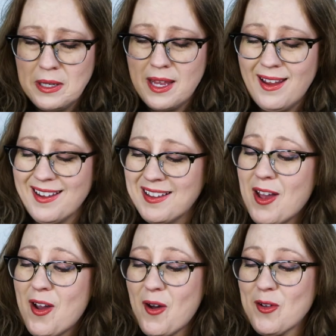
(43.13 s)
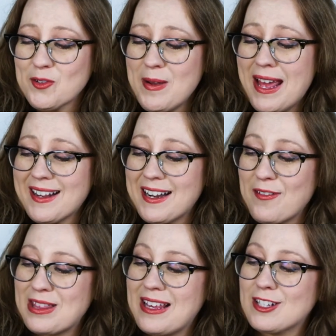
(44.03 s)
be all dramatic and
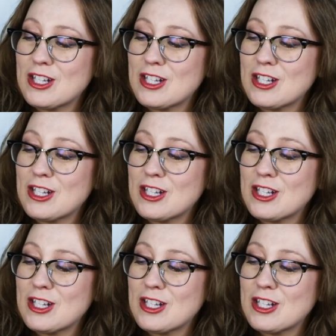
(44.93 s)
everything.